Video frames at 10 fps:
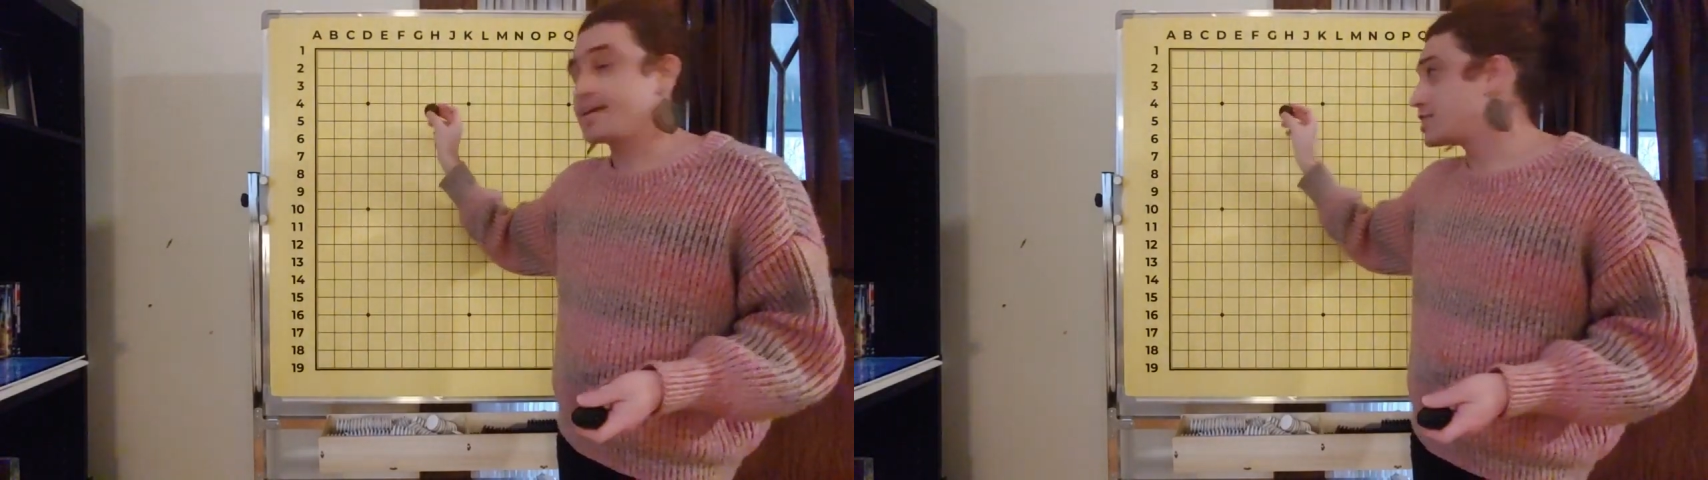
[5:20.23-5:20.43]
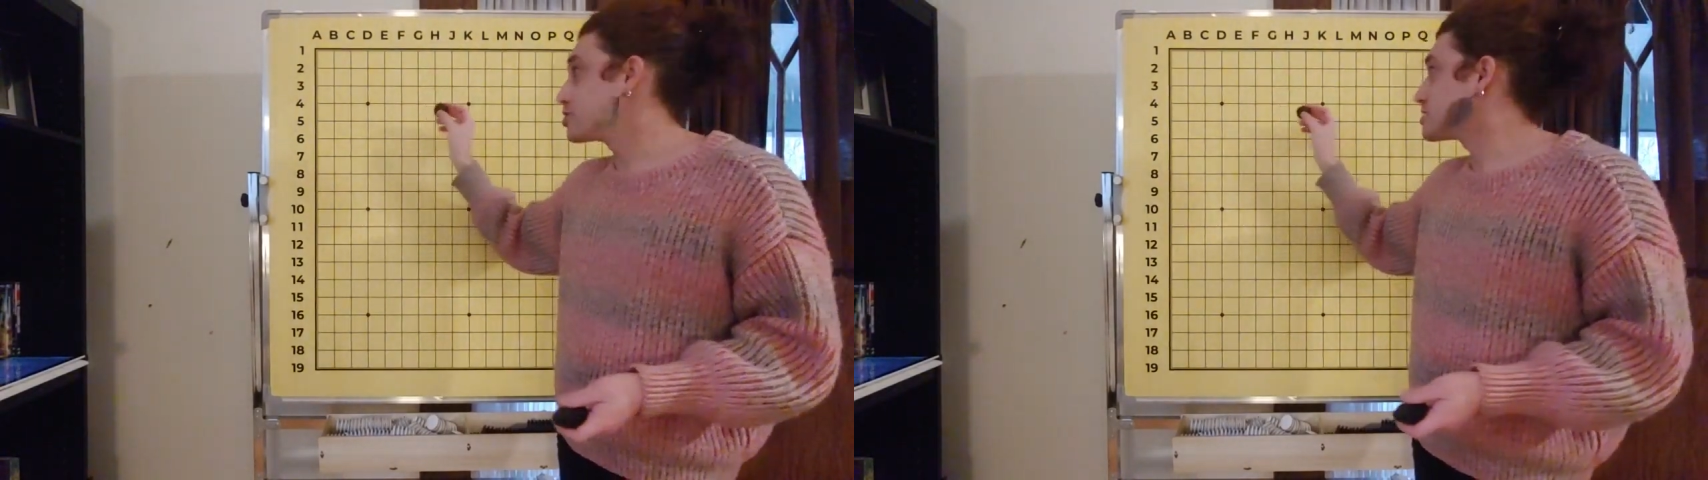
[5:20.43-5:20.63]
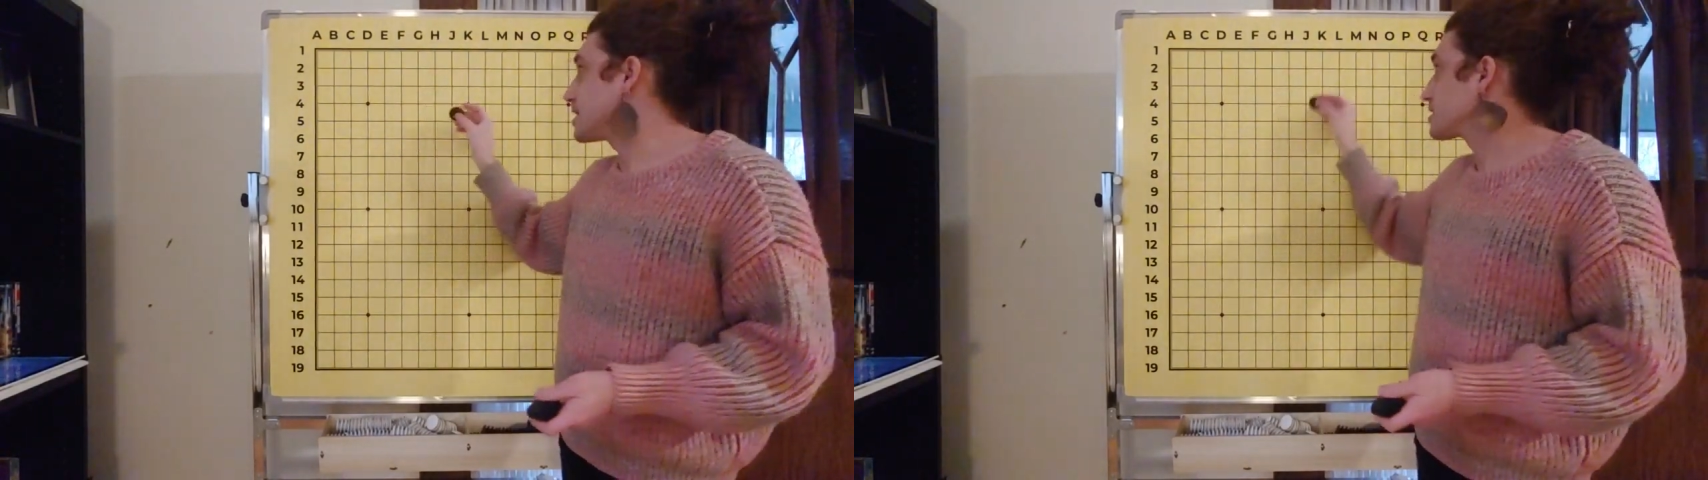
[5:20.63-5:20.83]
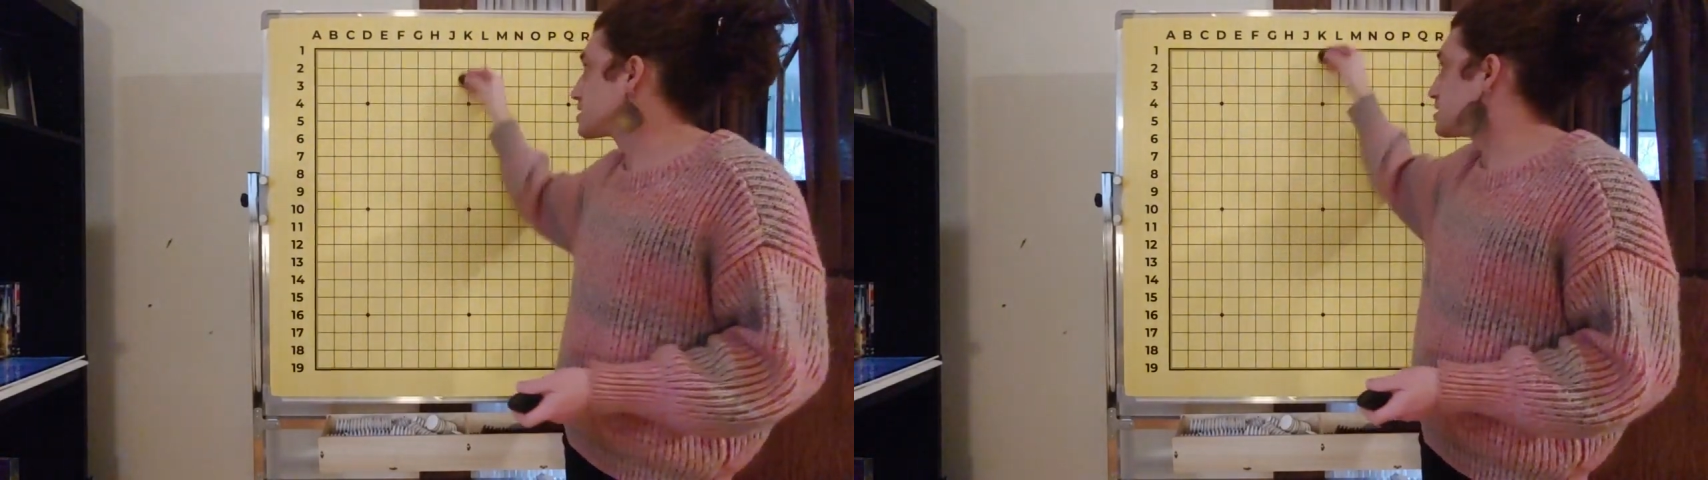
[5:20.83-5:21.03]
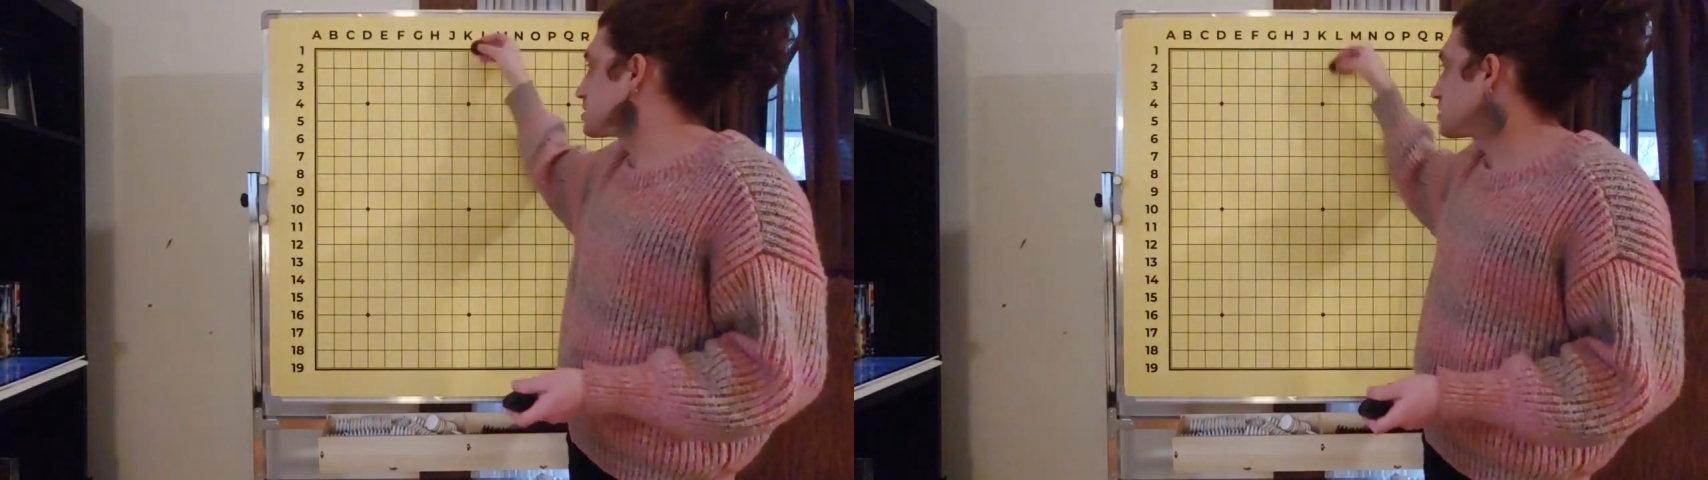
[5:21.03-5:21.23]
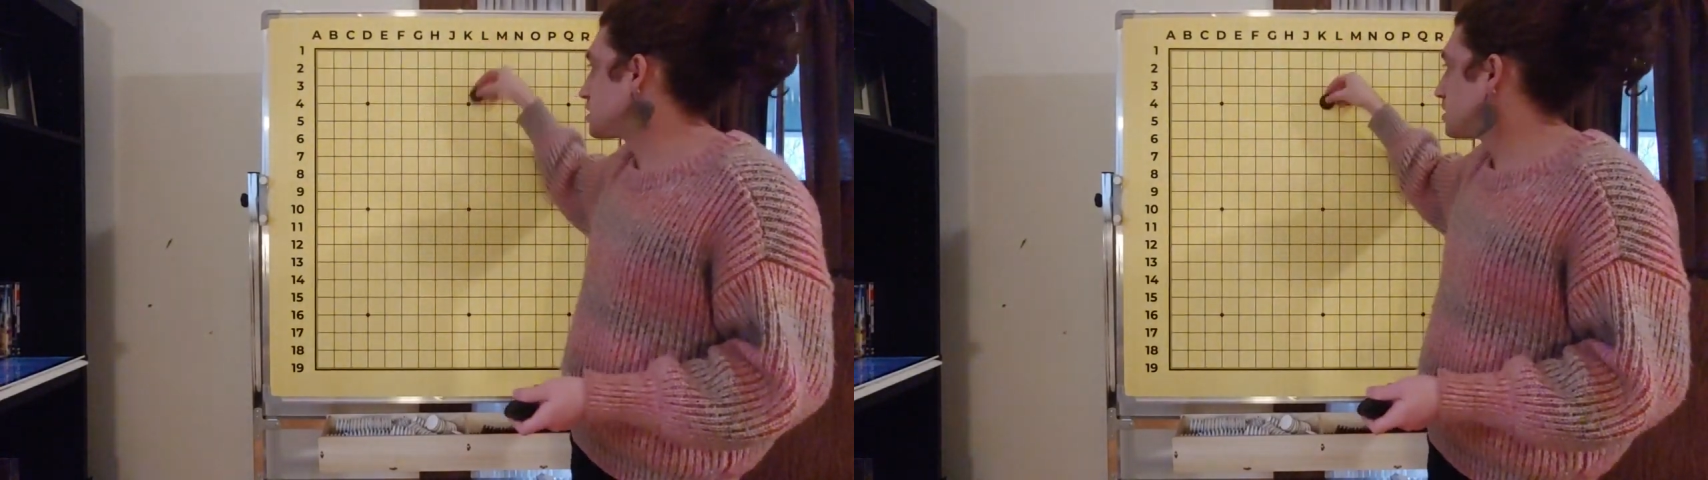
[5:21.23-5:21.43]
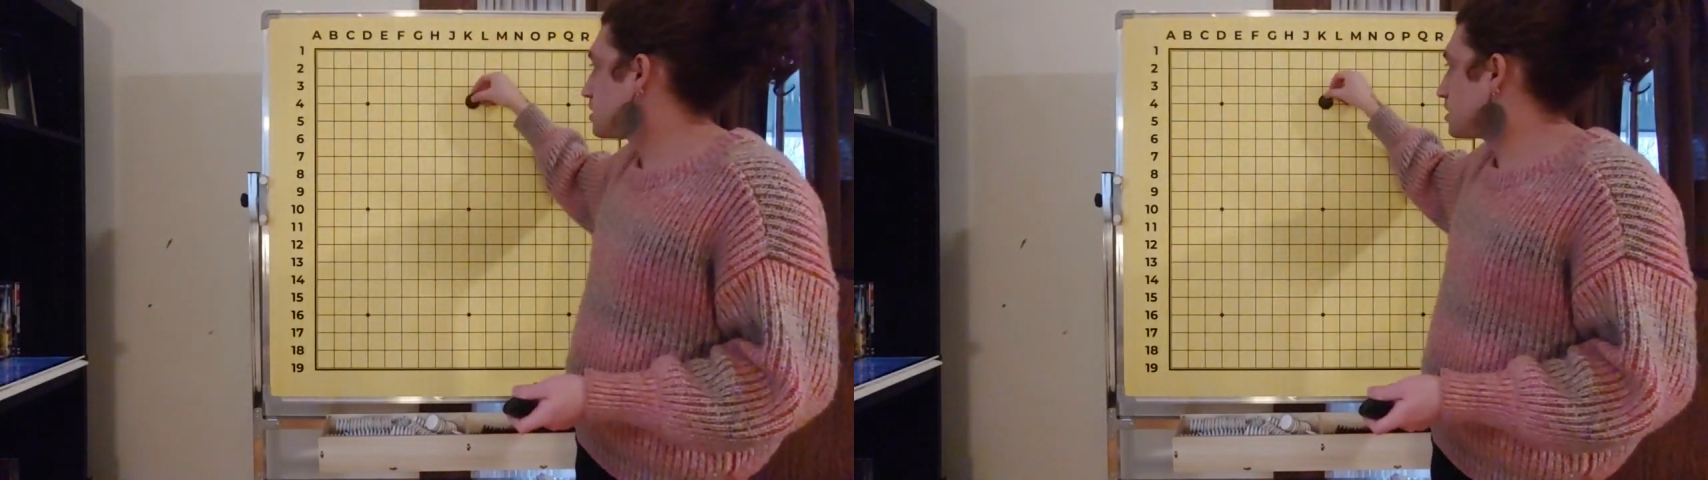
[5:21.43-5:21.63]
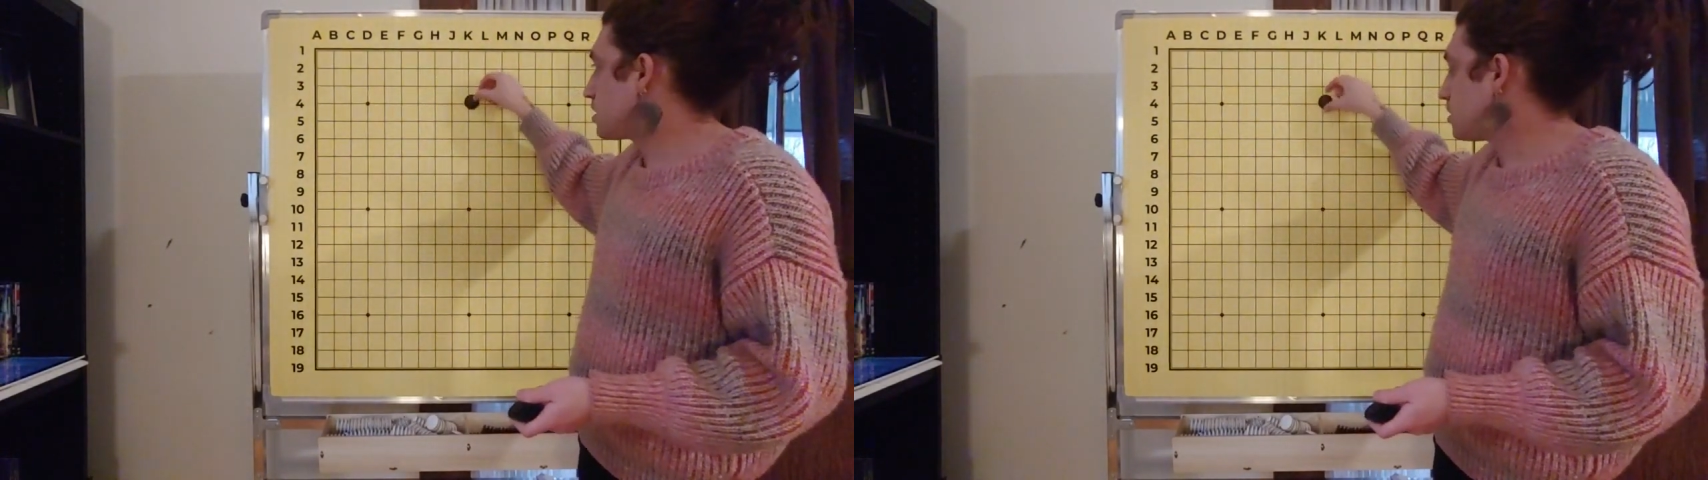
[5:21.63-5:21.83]
intersection
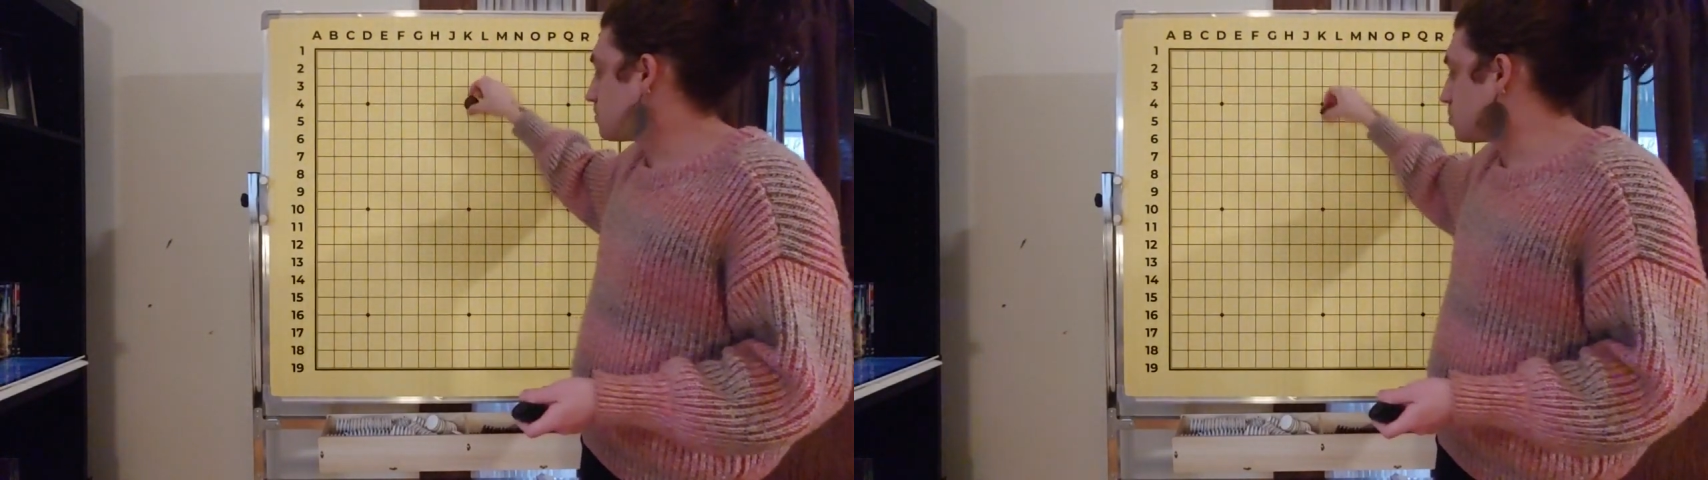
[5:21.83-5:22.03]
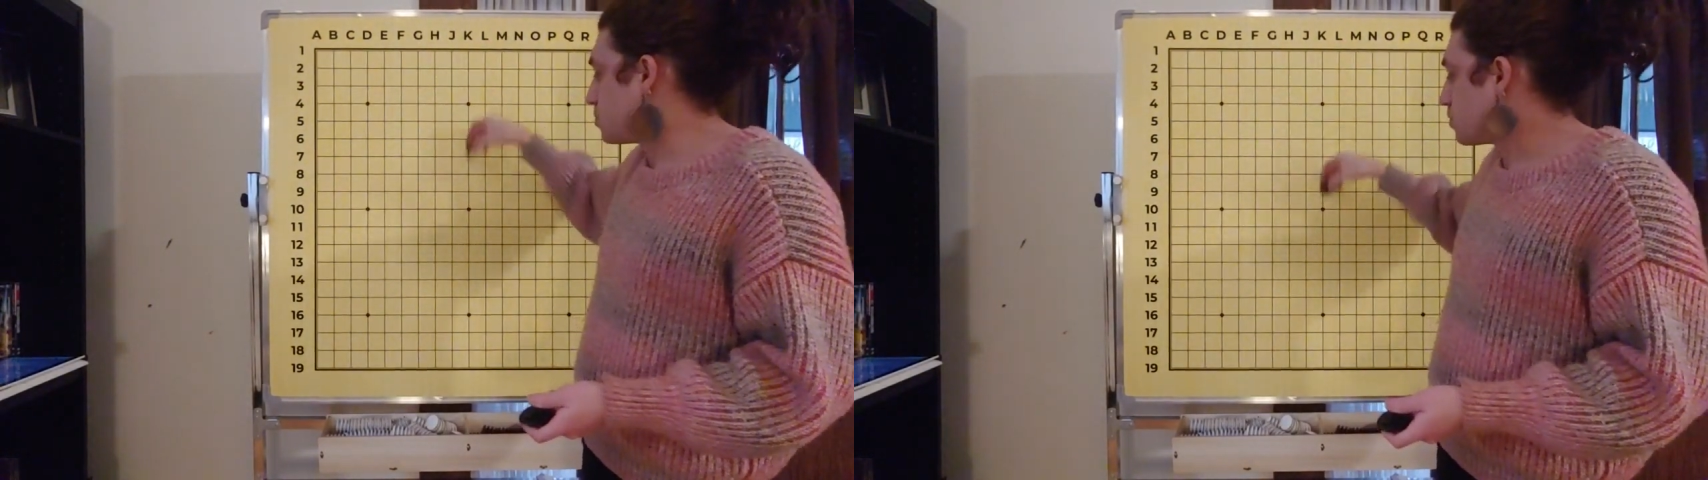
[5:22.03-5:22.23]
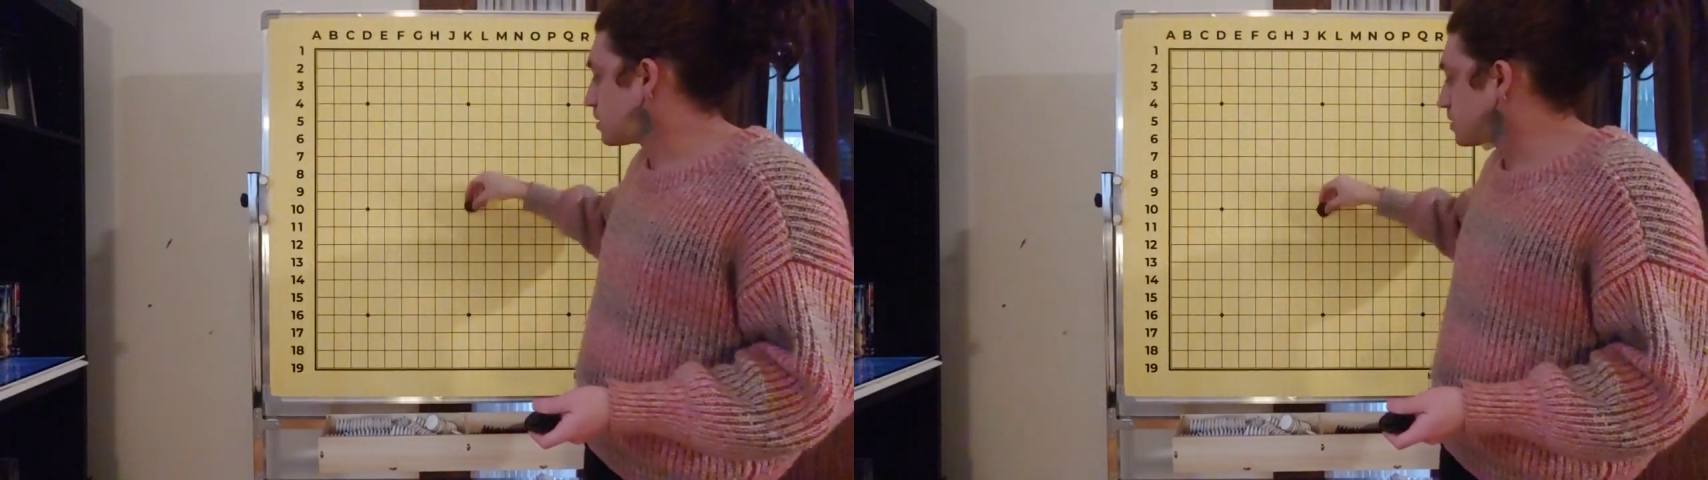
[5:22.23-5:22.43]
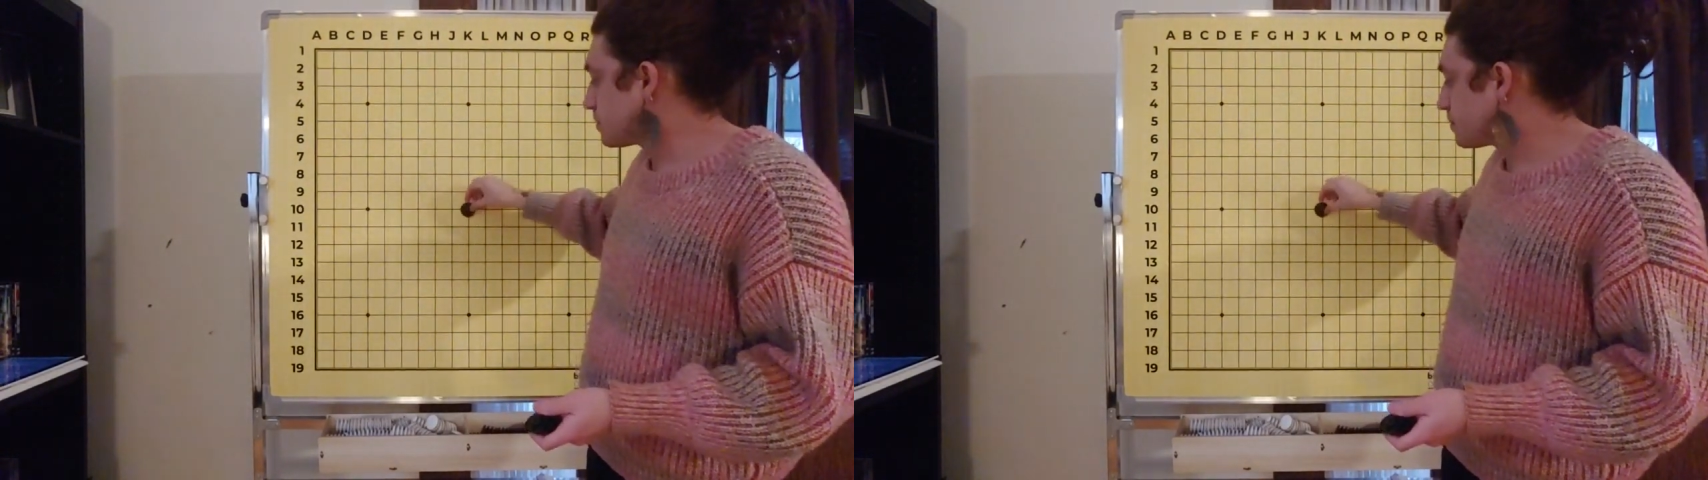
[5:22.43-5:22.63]
of the board.